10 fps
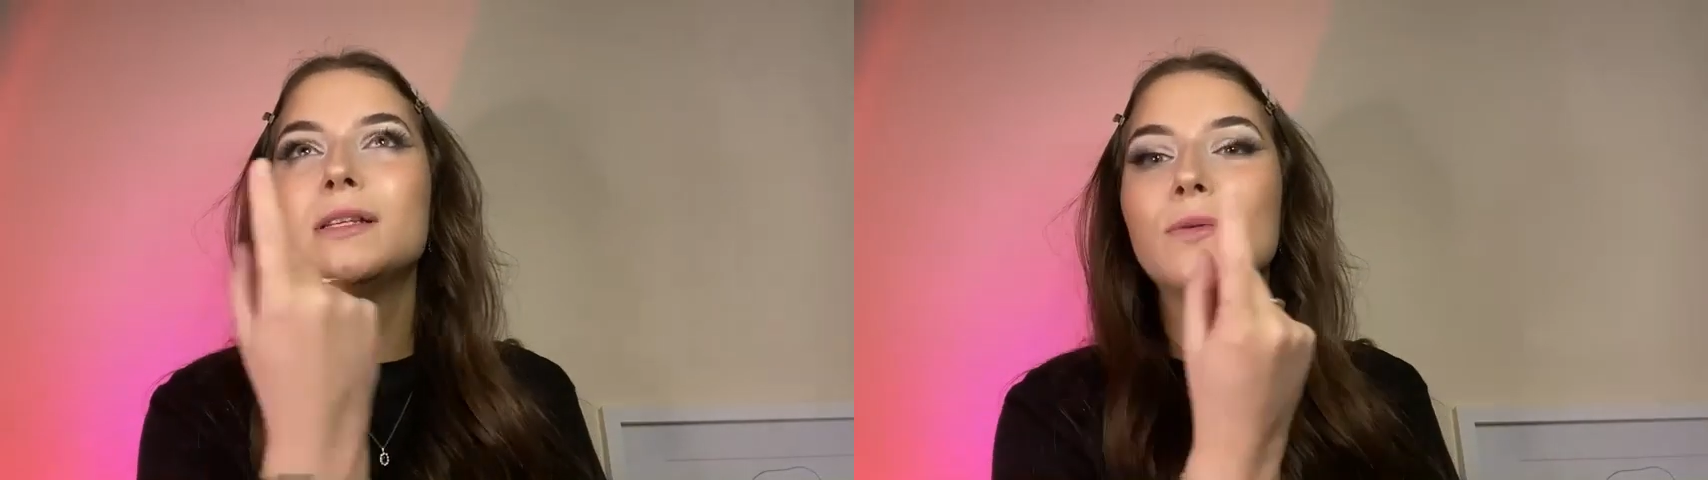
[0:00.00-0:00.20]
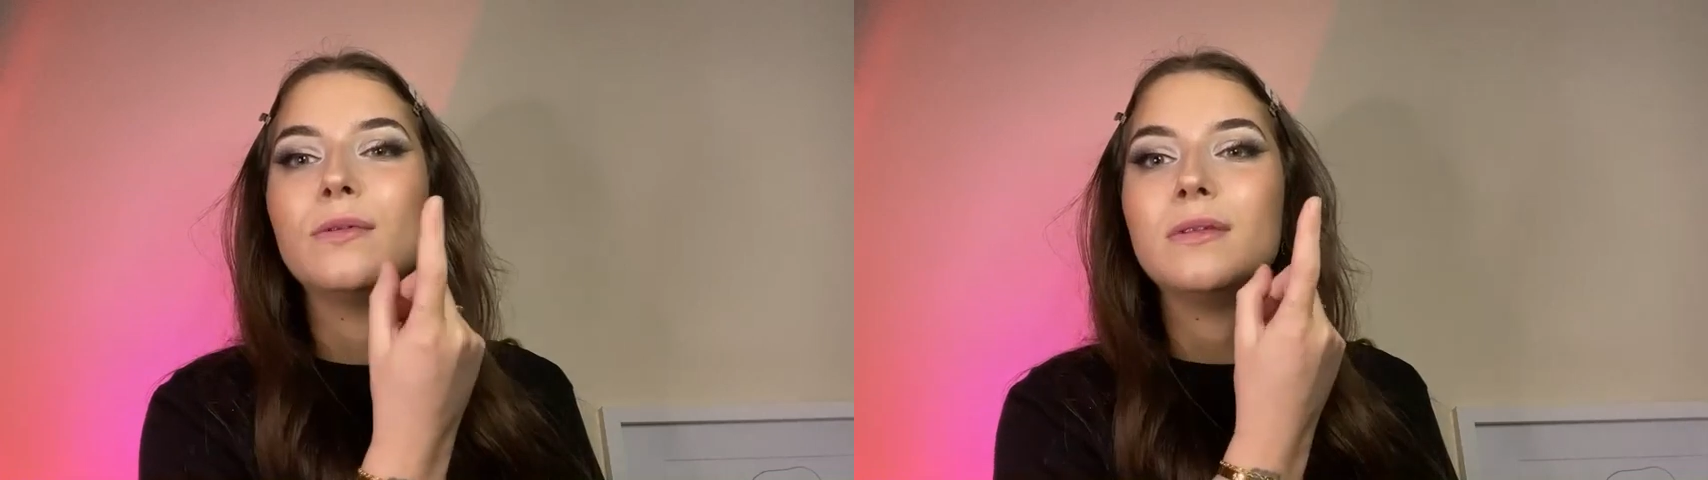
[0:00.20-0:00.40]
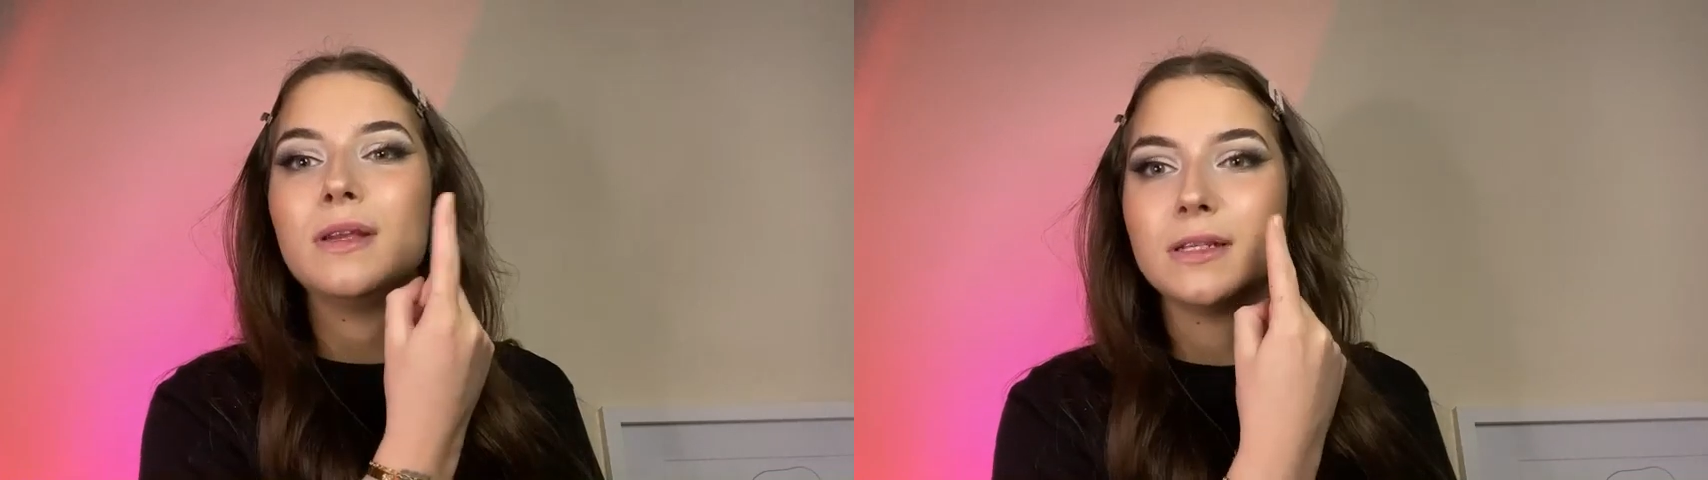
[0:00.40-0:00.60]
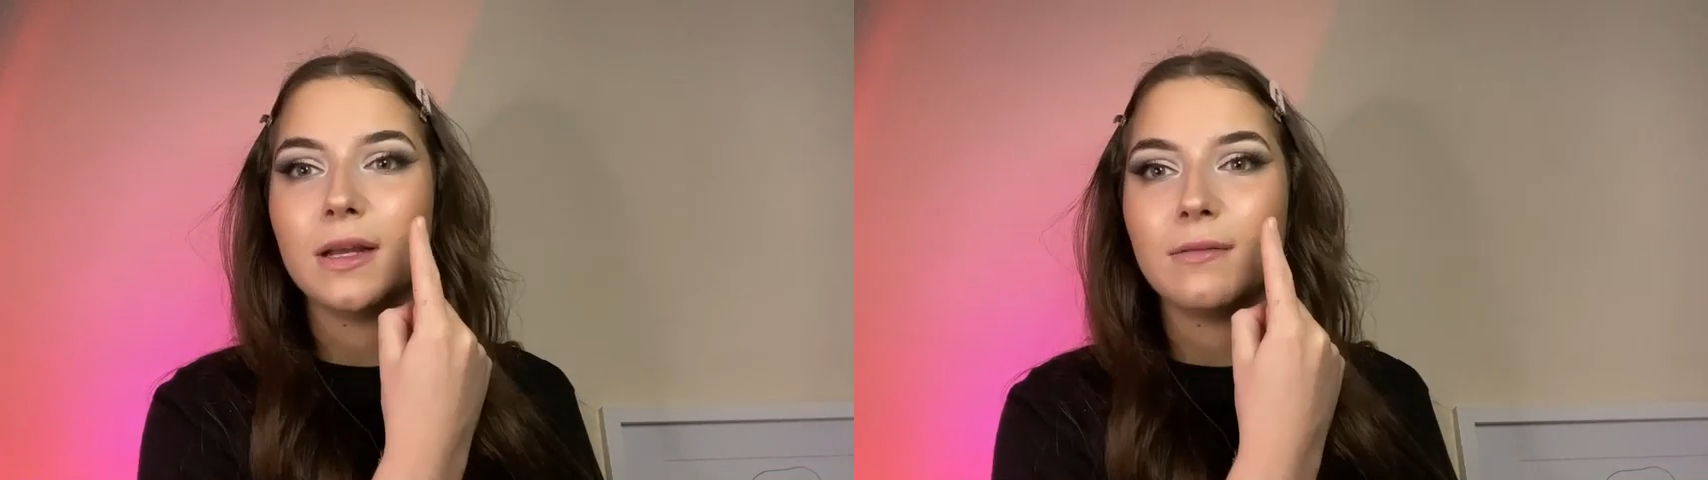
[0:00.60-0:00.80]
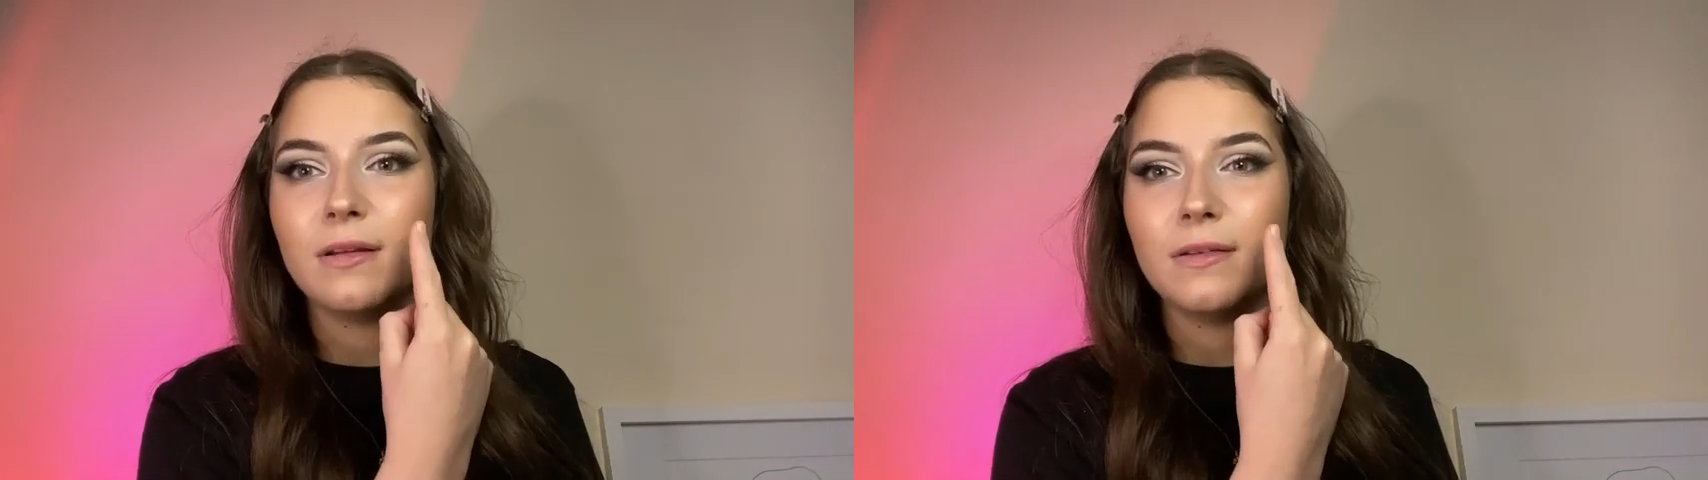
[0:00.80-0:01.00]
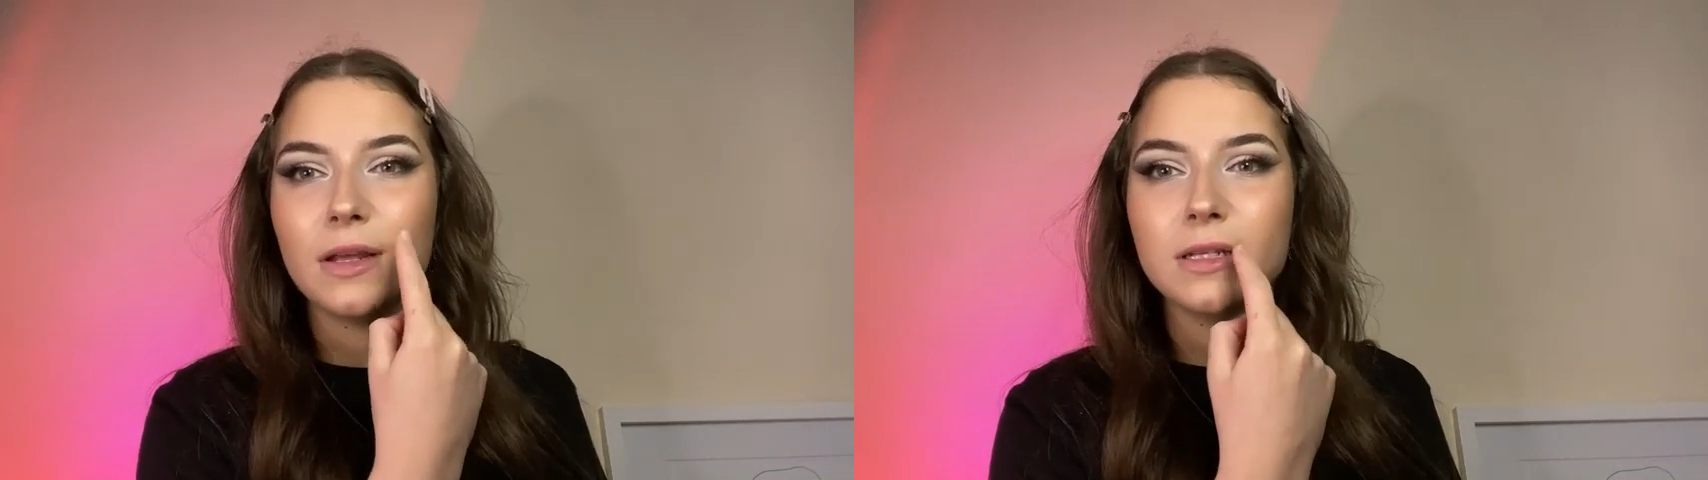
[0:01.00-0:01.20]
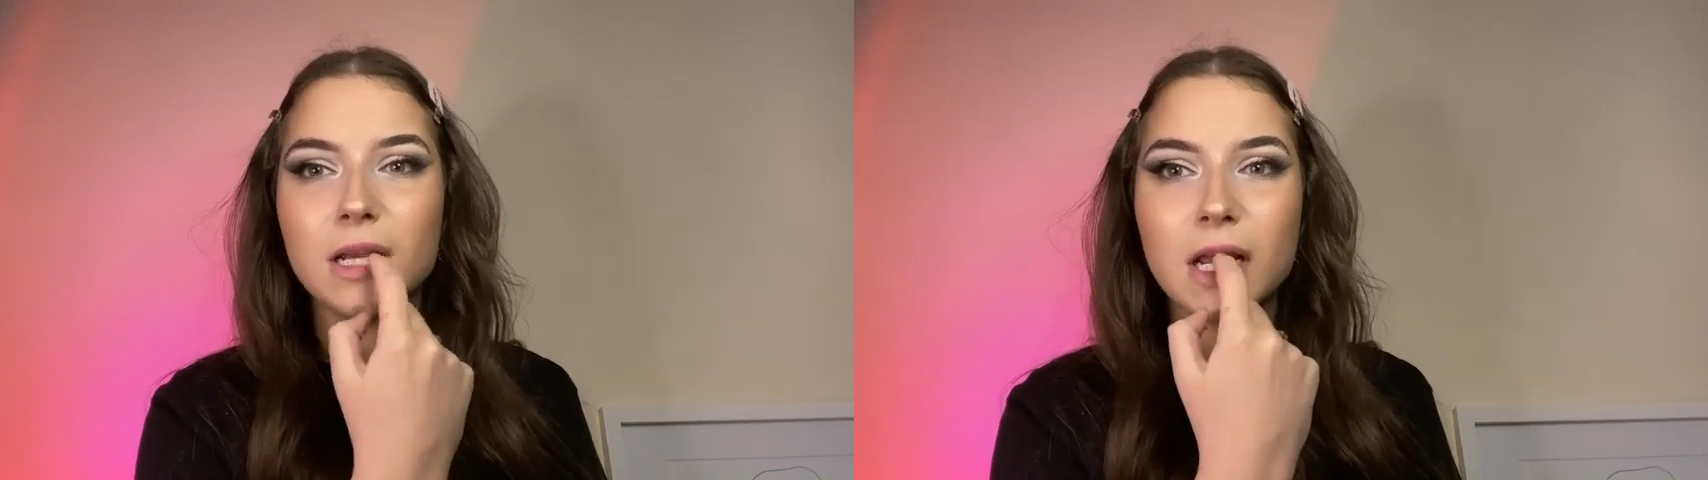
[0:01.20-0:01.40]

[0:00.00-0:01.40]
or this side of my face?